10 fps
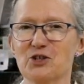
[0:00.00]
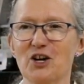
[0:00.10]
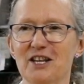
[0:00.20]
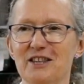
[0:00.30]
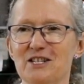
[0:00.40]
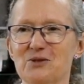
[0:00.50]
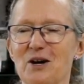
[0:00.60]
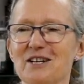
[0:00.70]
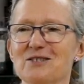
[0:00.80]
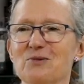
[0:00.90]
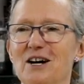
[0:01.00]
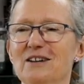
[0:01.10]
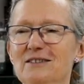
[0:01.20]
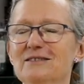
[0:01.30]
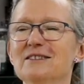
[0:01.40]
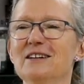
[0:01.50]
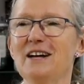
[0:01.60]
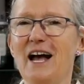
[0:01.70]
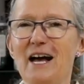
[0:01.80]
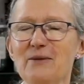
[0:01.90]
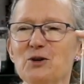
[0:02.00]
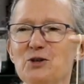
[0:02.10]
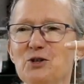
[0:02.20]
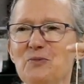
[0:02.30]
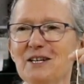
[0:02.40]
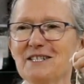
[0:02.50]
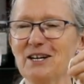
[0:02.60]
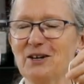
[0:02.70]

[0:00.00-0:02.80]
tried this one as well. Adam, could you please